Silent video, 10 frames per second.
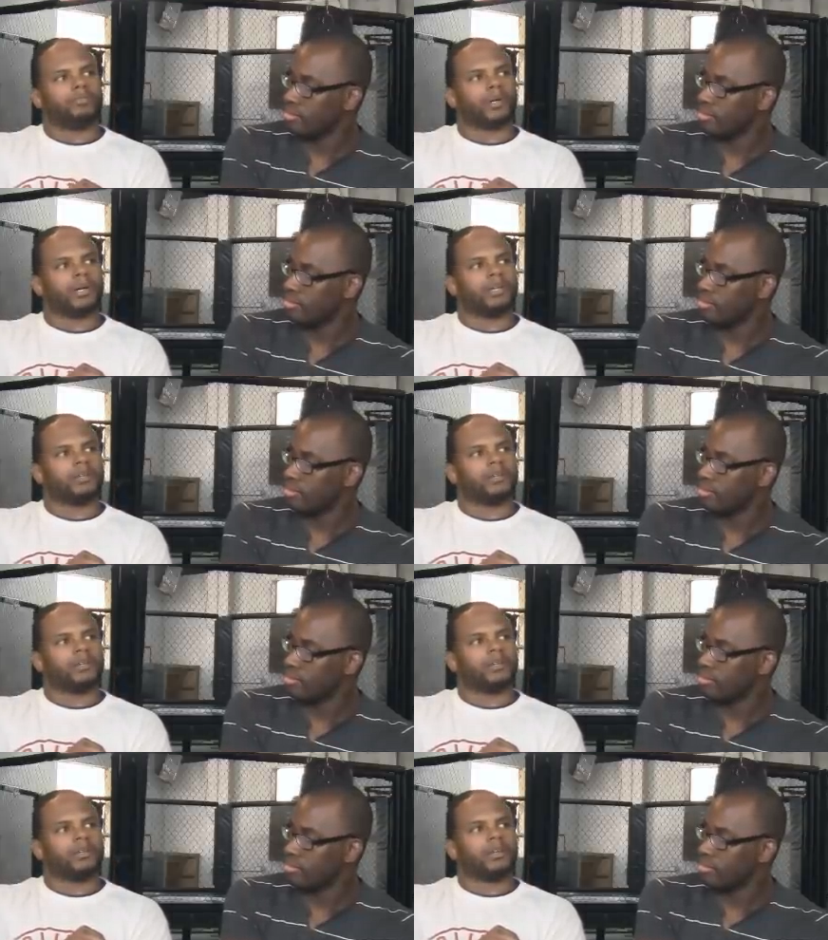Speaker 1: but
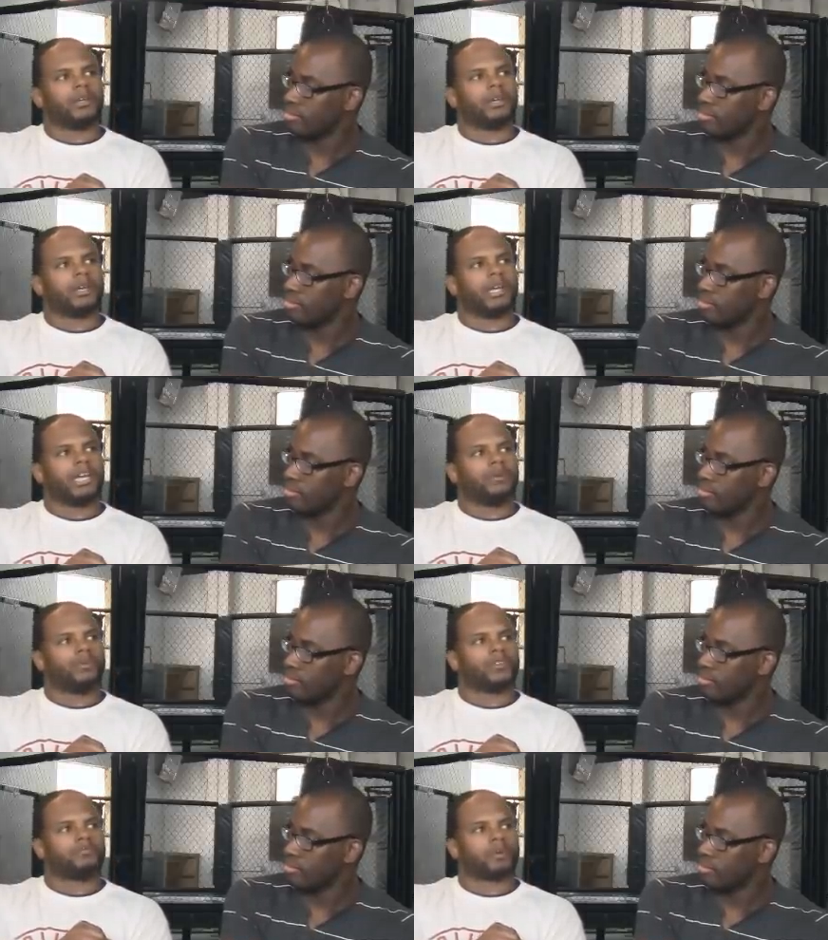he
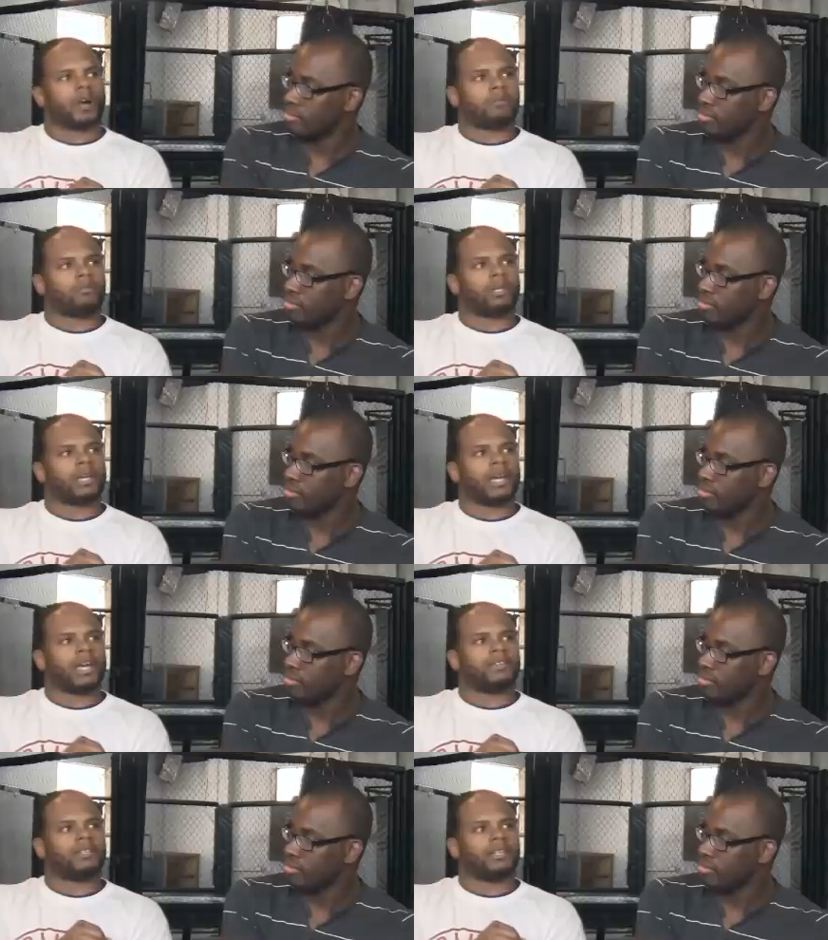would have probably
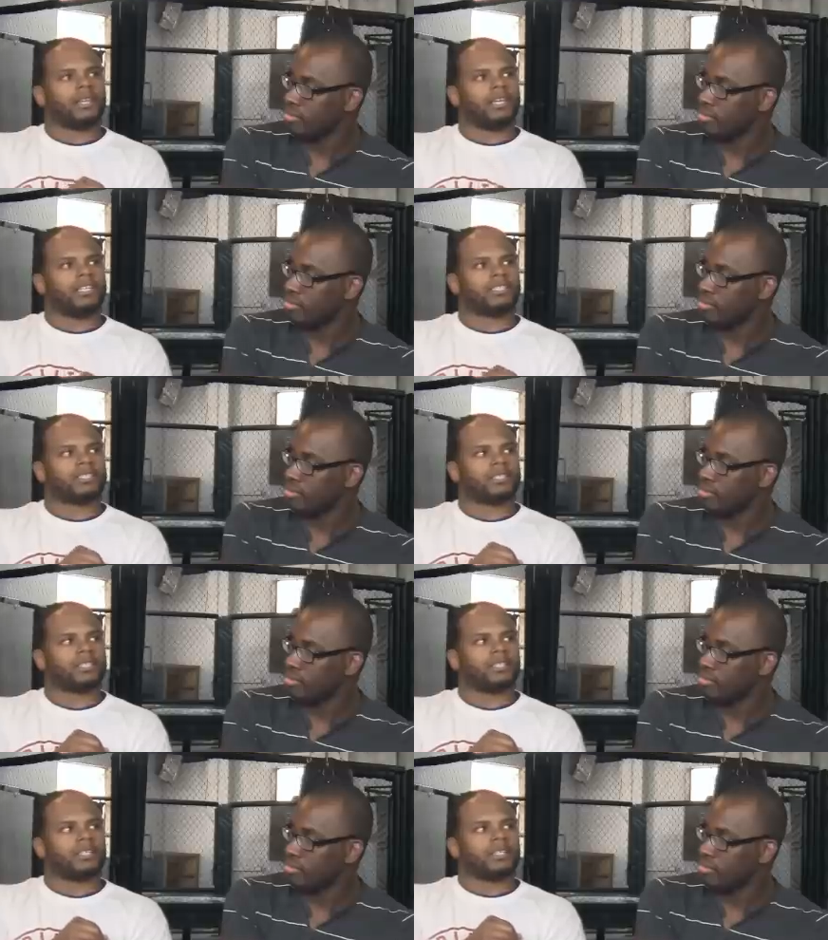had the least
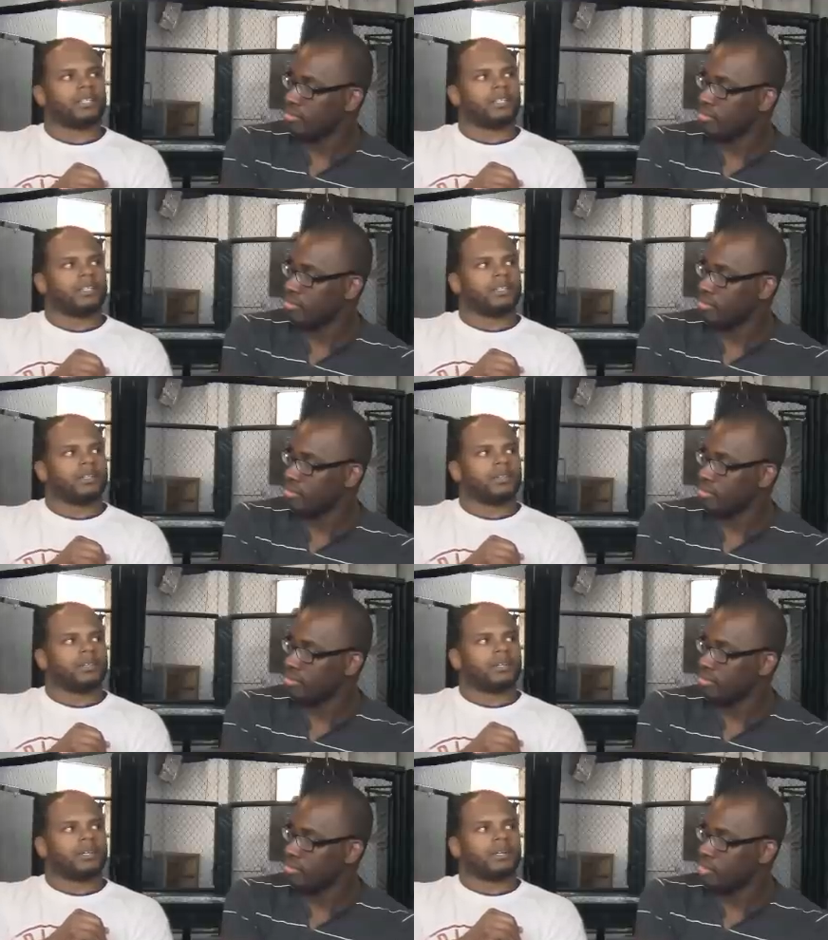
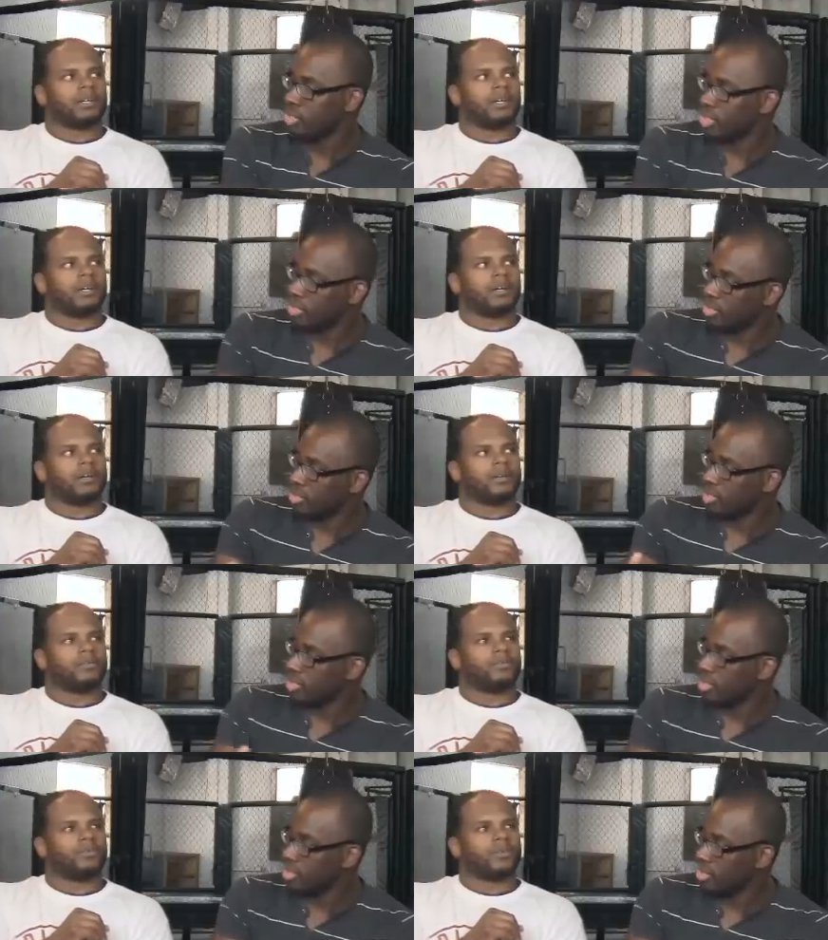
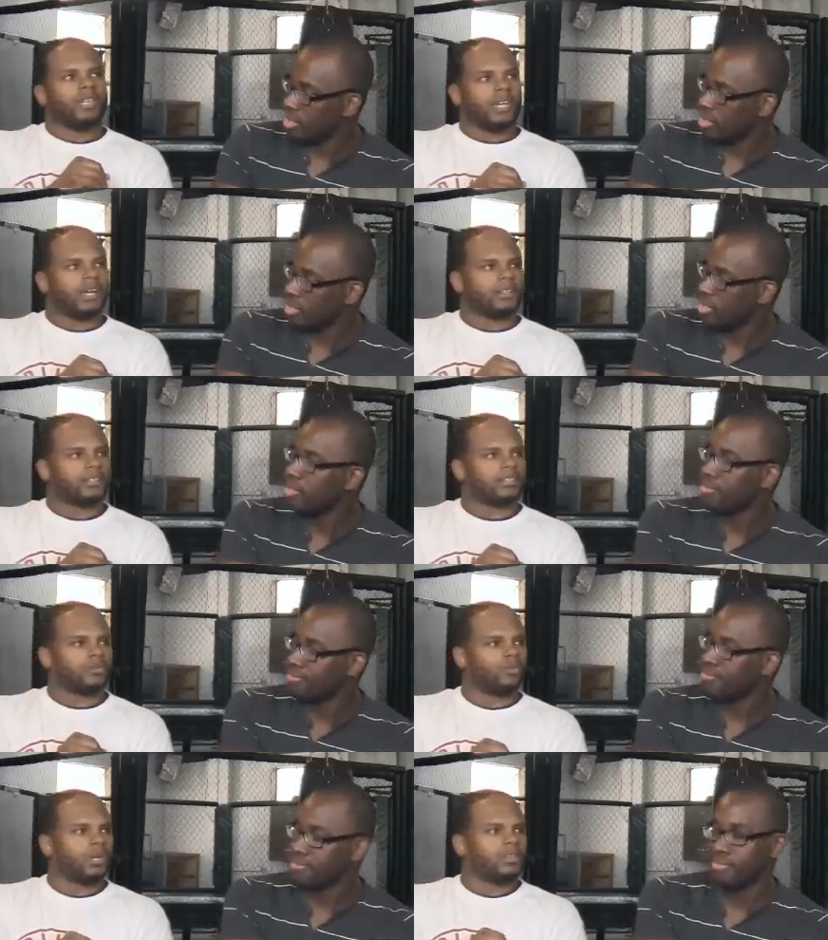
Speaker 2: resistance
Speaker 1: yeah, to,
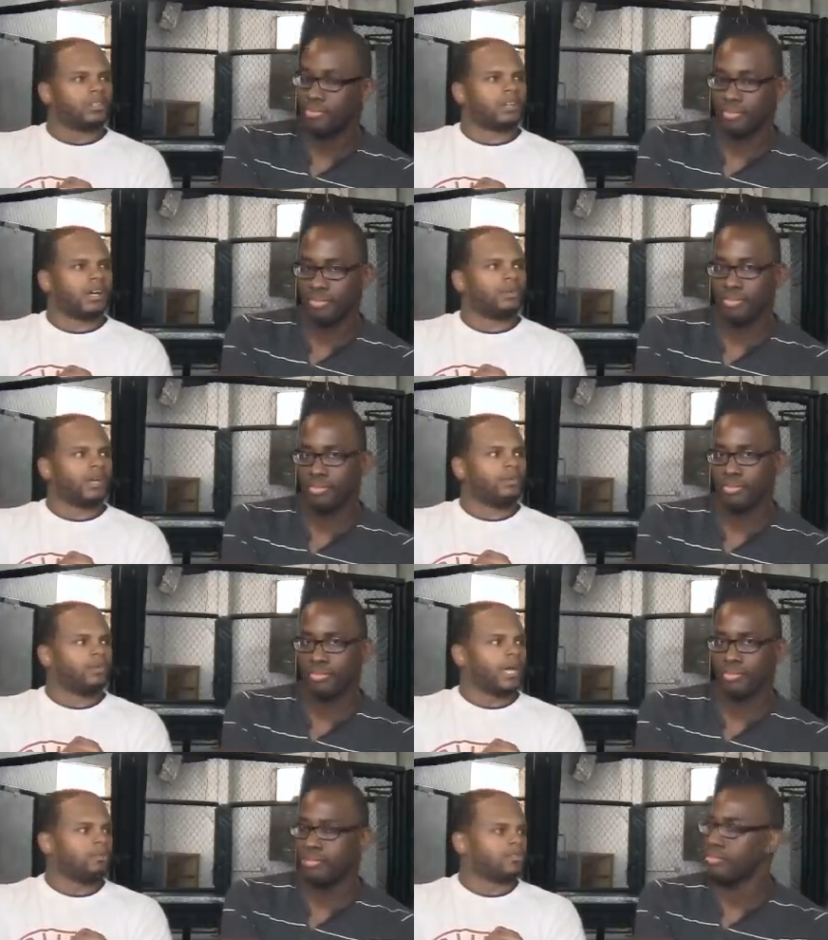to win the title,
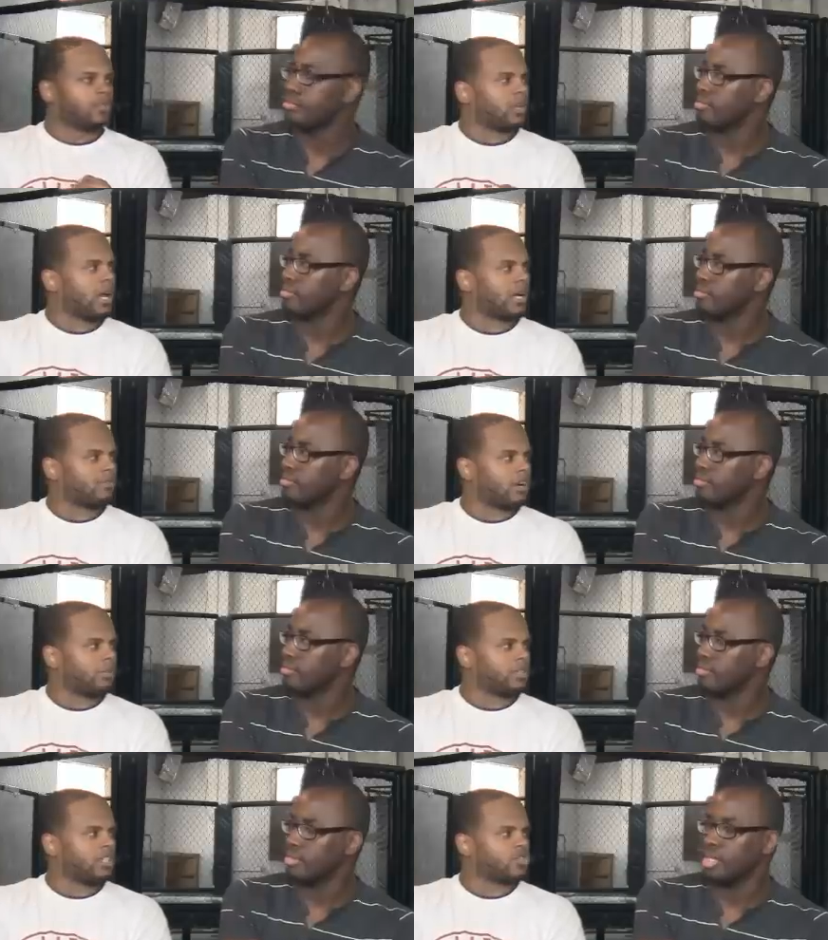and it was for lack of
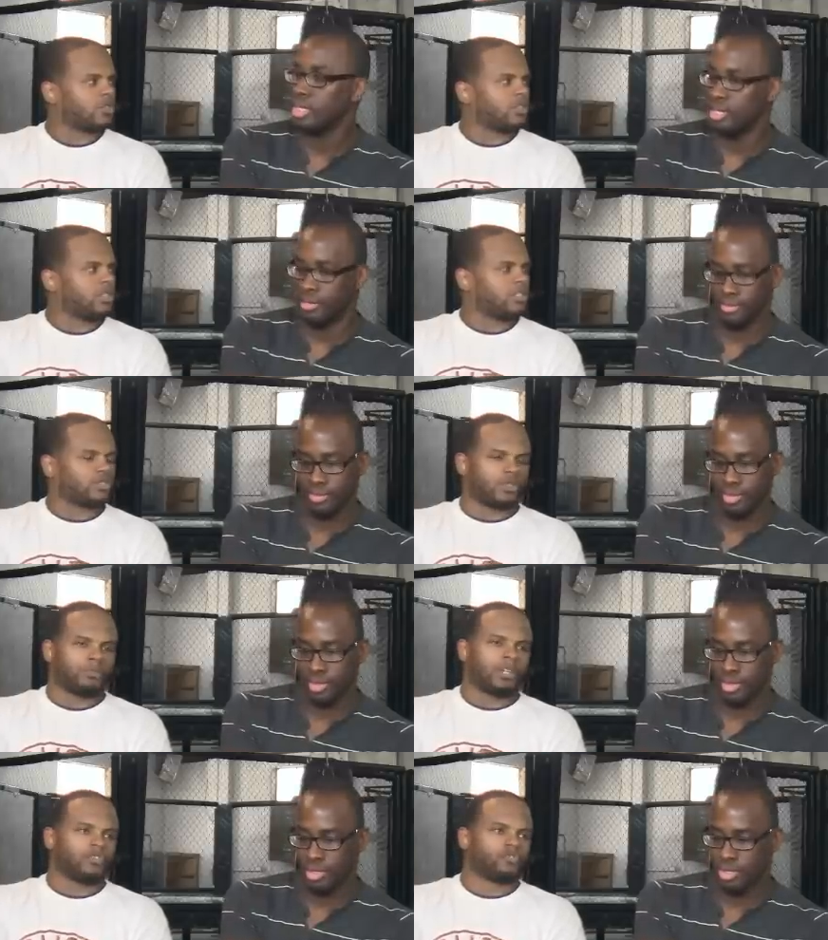competition. Sure. It, it's sort
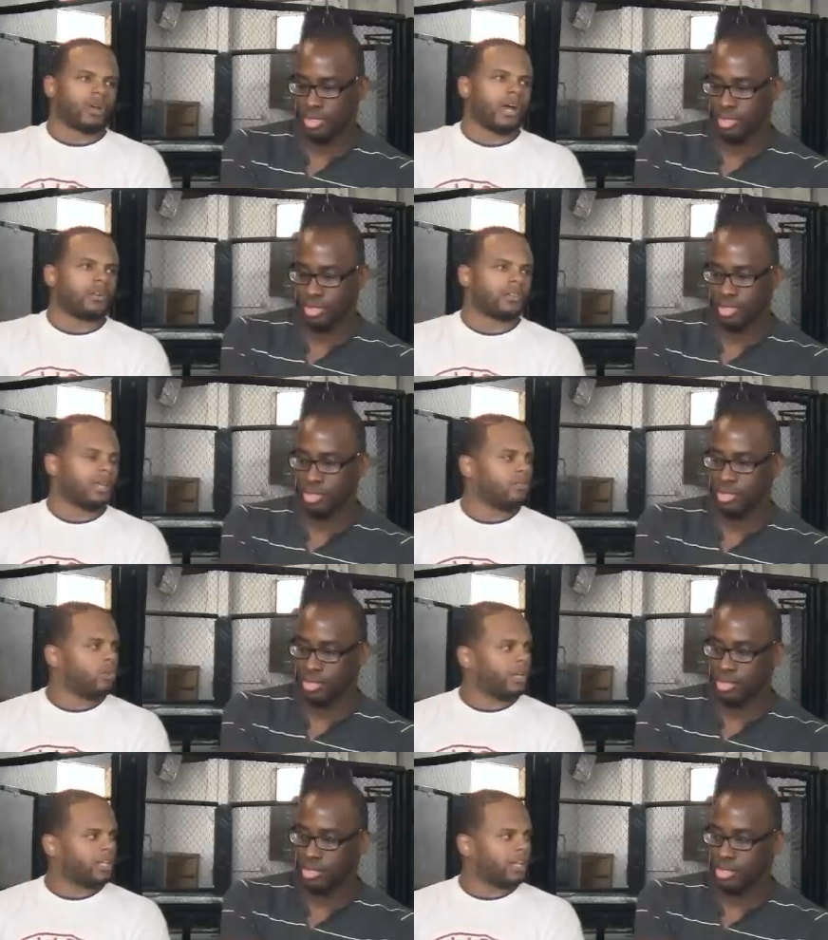of been a drought at that weight